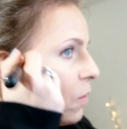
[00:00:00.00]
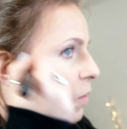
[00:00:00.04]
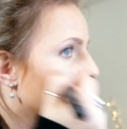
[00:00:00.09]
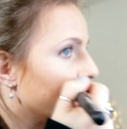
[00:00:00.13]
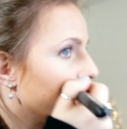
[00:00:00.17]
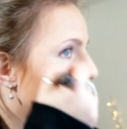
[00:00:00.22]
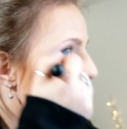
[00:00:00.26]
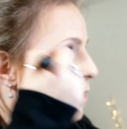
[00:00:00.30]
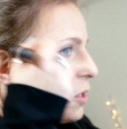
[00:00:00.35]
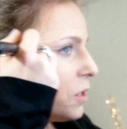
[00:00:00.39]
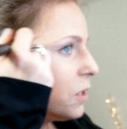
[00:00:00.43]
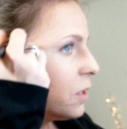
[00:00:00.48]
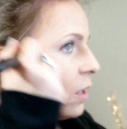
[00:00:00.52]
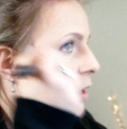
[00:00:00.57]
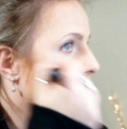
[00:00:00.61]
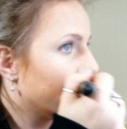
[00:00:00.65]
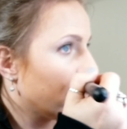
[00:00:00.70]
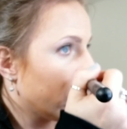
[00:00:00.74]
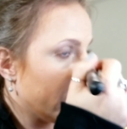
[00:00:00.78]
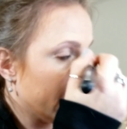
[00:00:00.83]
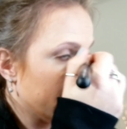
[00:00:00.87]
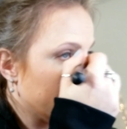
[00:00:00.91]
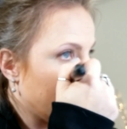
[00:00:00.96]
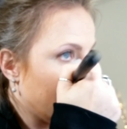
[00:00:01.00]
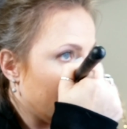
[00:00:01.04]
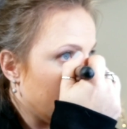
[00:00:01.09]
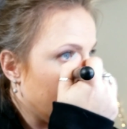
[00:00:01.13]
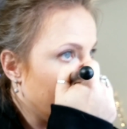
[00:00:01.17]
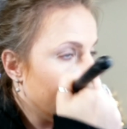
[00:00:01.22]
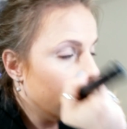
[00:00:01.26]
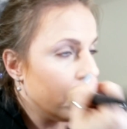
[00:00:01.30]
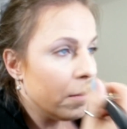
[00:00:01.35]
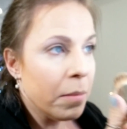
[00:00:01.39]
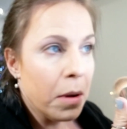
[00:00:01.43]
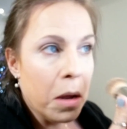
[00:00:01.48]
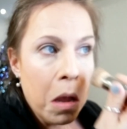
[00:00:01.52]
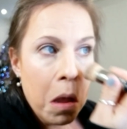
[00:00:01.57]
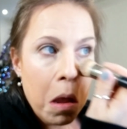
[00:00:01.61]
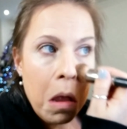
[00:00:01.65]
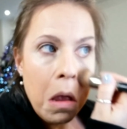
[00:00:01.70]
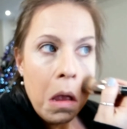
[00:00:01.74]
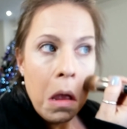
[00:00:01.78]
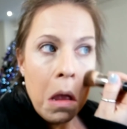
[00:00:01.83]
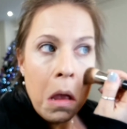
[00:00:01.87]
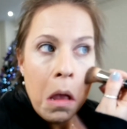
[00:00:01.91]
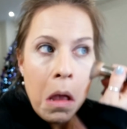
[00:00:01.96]
So you're just gonna bring that up.
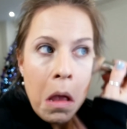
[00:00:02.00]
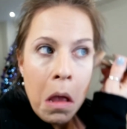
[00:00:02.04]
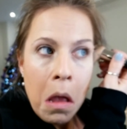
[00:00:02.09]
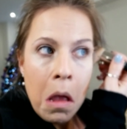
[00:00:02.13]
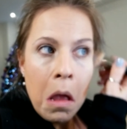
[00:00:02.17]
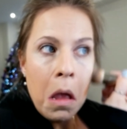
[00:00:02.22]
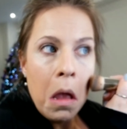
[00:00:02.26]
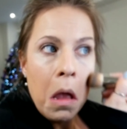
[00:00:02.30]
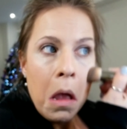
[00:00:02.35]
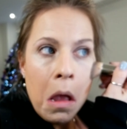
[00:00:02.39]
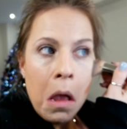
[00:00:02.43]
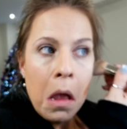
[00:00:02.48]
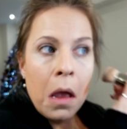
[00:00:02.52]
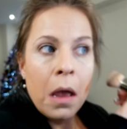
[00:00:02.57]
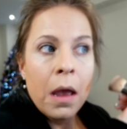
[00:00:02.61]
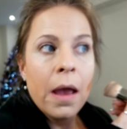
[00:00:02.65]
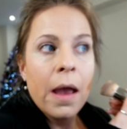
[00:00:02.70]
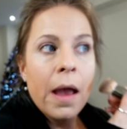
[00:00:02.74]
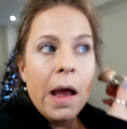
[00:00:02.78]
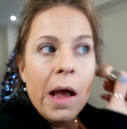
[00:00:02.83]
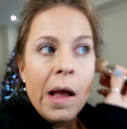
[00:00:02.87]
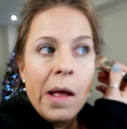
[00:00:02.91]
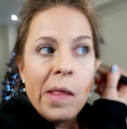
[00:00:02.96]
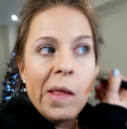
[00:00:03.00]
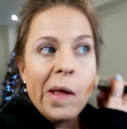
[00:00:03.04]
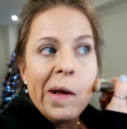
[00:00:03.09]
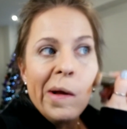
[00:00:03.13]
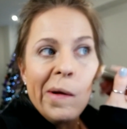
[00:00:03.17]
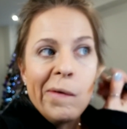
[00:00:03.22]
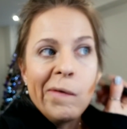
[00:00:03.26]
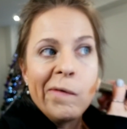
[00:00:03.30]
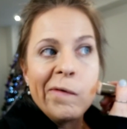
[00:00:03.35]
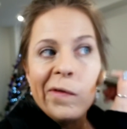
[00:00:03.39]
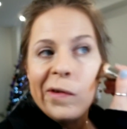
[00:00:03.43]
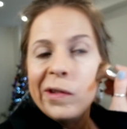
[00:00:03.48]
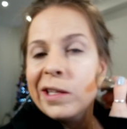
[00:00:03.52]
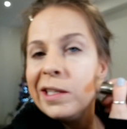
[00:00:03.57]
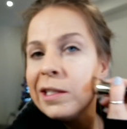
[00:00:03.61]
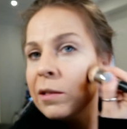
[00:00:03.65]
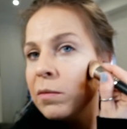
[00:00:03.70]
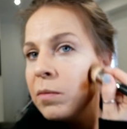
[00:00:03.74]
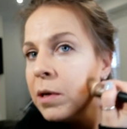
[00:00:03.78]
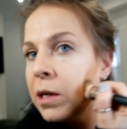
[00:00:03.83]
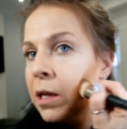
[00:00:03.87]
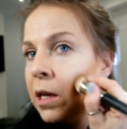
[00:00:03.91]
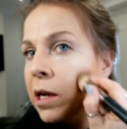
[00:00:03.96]
And then
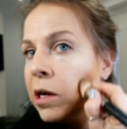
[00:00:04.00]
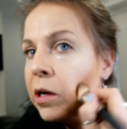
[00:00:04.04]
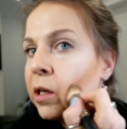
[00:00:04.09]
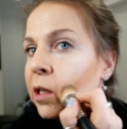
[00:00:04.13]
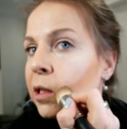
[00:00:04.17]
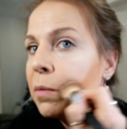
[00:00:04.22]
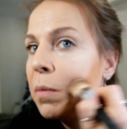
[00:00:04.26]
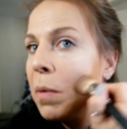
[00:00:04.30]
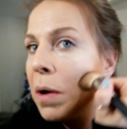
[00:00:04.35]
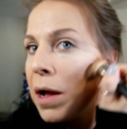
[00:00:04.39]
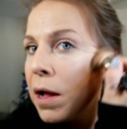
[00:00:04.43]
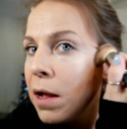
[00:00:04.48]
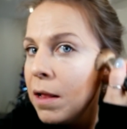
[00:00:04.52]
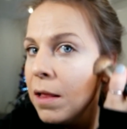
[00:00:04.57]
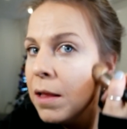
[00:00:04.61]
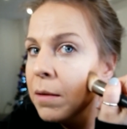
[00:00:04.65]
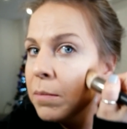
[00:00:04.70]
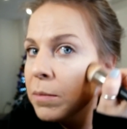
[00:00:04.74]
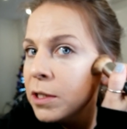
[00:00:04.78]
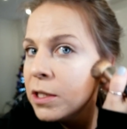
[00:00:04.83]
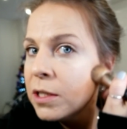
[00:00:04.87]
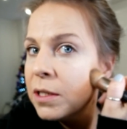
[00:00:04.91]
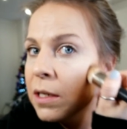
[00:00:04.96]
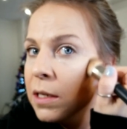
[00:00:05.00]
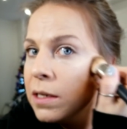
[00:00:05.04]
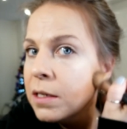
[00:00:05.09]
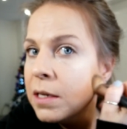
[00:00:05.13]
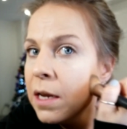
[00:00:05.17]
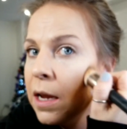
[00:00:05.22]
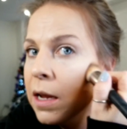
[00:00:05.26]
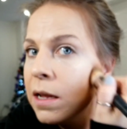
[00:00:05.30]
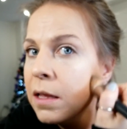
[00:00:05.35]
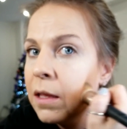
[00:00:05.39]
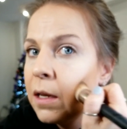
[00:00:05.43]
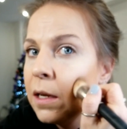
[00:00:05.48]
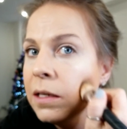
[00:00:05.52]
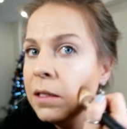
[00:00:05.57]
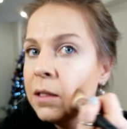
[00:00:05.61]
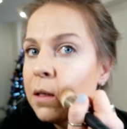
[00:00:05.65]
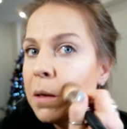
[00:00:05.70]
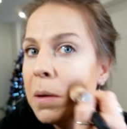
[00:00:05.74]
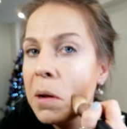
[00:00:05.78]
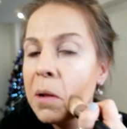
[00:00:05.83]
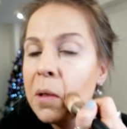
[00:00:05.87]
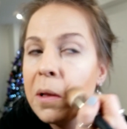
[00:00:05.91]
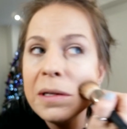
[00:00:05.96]
for this one here as well, I'm just gonna take
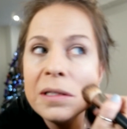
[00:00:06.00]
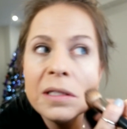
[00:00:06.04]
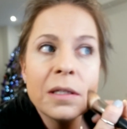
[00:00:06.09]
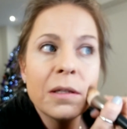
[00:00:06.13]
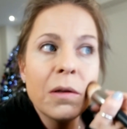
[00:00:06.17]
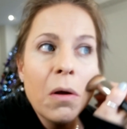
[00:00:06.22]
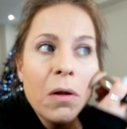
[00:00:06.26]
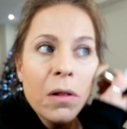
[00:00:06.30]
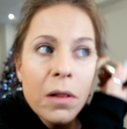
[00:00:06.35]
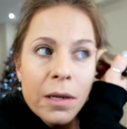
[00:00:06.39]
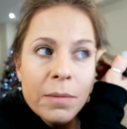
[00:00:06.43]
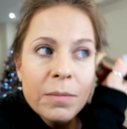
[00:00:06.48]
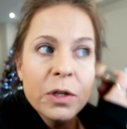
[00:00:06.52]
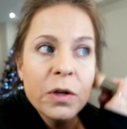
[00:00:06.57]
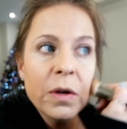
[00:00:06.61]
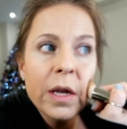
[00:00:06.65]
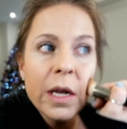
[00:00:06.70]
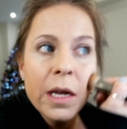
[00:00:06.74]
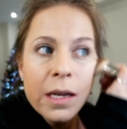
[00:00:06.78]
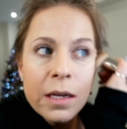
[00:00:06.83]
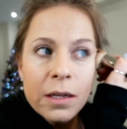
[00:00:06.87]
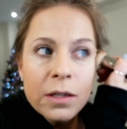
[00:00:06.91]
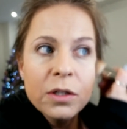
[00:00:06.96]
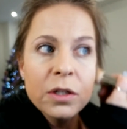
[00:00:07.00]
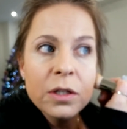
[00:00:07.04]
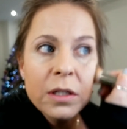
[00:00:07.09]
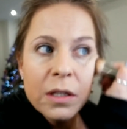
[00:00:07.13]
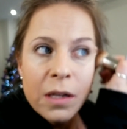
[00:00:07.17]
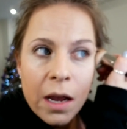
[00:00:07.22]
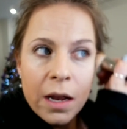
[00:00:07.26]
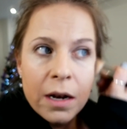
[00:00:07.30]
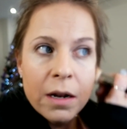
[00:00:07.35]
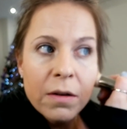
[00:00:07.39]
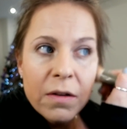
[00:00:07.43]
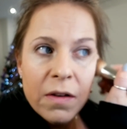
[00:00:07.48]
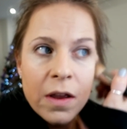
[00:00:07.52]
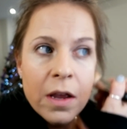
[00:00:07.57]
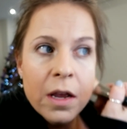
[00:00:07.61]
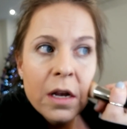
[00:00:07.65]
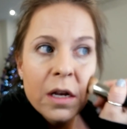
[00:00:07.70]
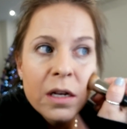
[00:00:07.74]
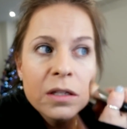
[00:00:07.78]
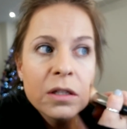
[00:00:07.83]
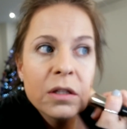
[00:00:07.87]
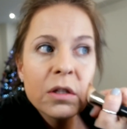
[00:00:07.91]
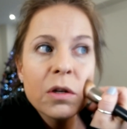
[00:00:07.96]
this, and this is all I'm doing, is just kind
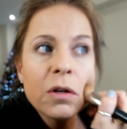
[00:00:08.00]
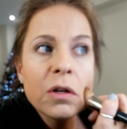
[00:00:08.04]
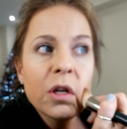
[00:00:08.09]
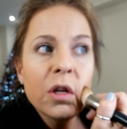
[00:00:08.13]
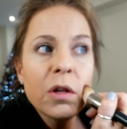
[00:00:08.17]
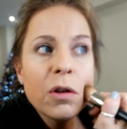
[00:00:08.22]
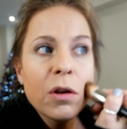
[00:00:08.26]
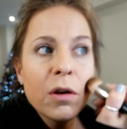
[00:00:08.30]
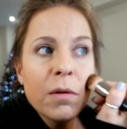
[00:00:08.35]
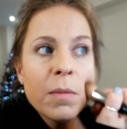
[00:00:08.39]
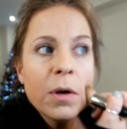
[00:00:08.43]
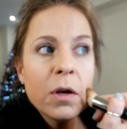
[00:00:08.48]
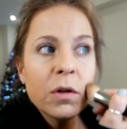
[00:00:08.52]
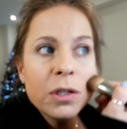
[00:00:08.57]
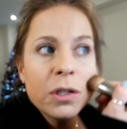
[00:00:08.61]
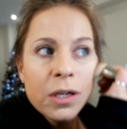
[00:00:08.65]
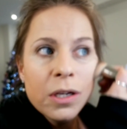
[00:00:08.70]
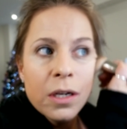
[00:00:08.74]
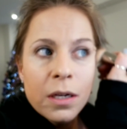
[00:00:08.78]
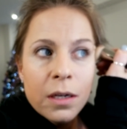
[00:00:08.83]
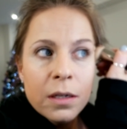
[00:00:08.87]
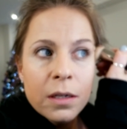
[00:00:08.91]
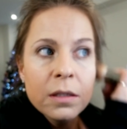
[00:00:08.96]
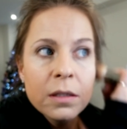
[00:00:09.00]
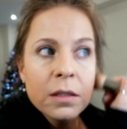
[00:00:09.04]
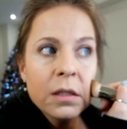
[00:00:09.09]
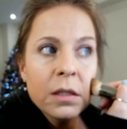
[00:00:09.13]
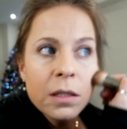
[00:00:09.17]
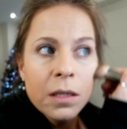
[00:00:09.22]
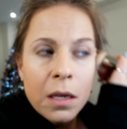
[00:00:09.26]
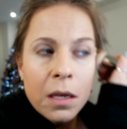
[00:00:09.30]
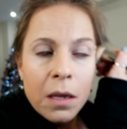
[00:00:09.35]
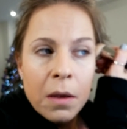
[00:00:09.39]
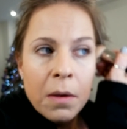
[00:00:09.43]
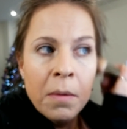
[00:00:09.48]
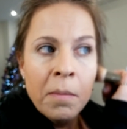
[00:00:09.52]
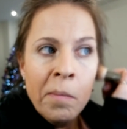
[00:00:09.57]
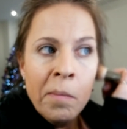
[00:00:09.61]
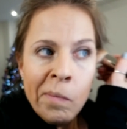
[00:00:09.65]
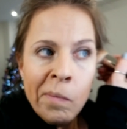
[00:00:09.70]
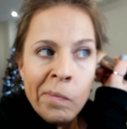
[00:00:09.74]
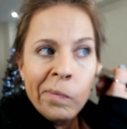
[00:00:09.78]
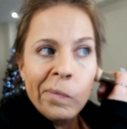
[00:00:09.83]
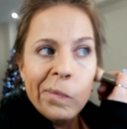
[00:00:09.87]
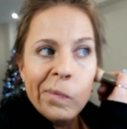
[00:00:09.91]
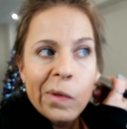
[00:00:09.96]
of circular motions
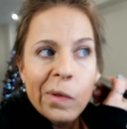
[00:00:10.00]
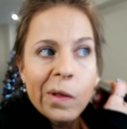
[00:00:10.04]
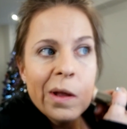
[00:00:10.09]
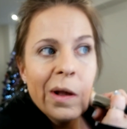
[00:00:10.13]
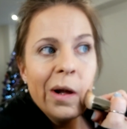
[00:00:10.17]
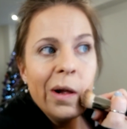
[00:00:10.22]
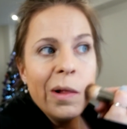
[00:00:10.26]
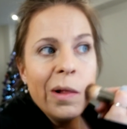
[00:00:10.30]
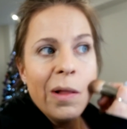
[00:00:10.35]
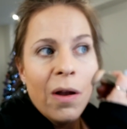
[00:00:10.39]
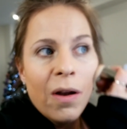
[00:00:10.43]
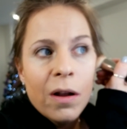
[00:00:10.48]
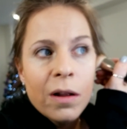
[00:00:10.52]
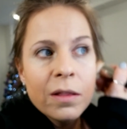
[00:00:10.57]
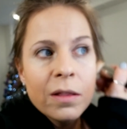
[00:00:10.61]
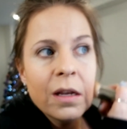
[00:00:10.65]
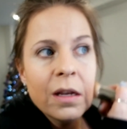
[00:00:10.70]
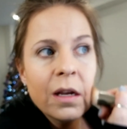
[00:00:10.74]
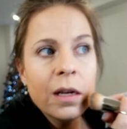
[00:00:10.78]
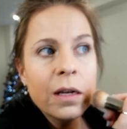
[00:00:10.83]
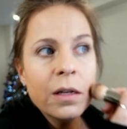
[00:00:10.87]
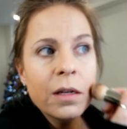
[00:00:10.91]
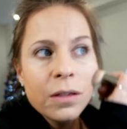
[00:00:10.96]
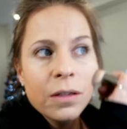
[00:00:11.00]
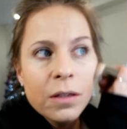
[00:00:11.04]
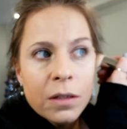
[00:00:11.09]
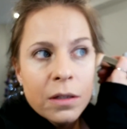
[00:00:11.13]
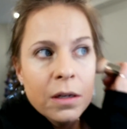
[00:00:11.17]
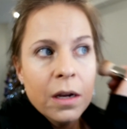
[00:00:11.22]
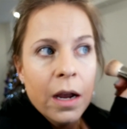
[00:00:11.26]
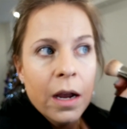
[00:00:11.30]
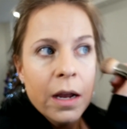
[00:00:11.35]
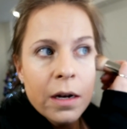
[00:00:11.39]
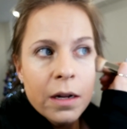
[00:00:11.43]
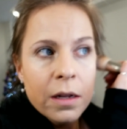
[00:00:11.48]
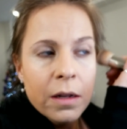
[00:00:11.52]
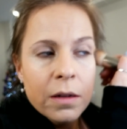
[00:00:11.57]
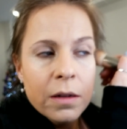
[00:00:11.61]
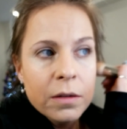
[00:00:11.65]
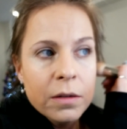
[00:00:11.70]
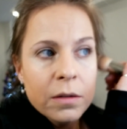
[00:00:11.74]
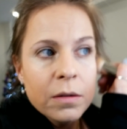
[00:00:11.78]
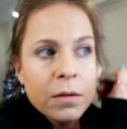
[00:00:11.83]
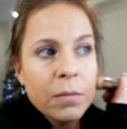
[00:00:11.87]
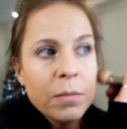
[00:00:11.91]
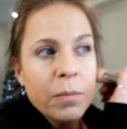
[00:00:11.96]
along the kind
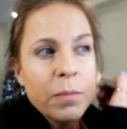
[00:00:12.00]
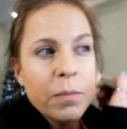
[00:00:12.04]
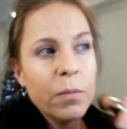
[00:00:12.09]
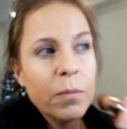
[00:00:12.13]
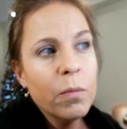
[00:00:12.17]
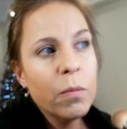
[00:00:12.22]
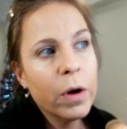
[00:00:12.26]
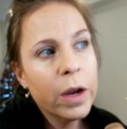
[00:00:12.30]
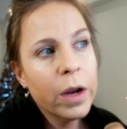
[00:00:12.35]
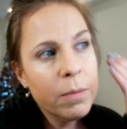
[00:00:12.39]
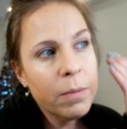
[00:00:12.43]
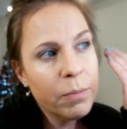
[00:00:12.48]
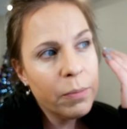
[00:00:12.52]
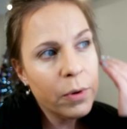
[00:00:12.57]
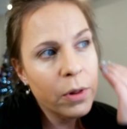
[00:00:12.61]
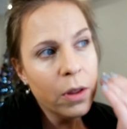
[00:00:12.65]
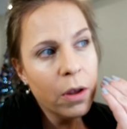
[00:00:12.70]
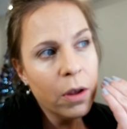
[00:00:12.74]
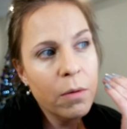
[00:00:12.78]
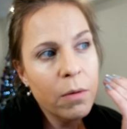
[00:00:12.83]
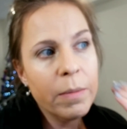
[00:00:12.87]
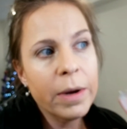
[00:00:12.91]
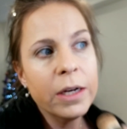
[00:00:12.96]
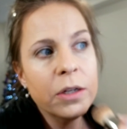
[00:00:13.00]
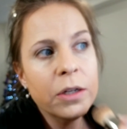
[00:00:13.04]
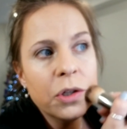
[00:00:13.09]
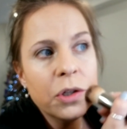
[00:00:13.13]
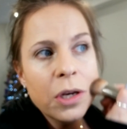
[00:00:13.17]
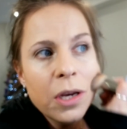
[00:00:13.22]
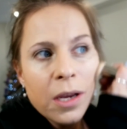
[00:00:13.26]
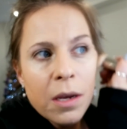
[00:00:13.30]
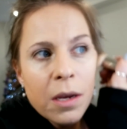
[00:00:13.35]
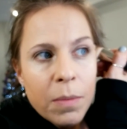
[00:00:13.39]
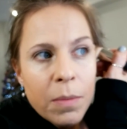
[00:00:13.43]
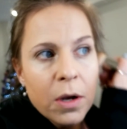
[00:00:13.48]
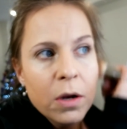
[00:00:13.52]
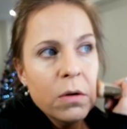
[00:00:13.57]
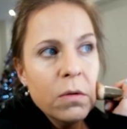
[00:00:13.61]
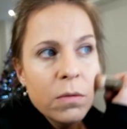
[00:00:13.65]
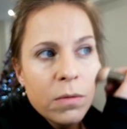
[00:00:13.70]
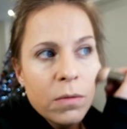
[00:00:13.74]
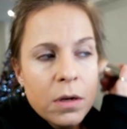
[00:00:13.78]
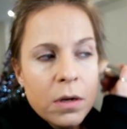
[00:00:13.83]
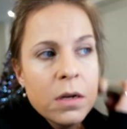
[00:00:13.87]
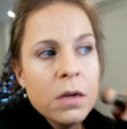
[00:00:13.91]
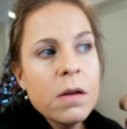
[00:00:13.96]
of right below my
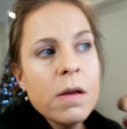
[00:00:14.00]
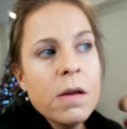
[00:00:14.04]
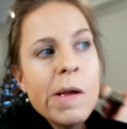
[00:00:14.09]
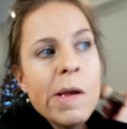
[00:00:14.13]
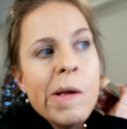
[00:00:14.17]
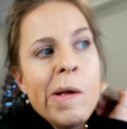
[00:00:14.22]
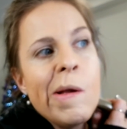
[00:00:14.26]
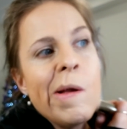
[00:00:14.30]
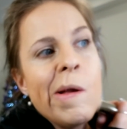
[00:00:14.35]
cheekbone.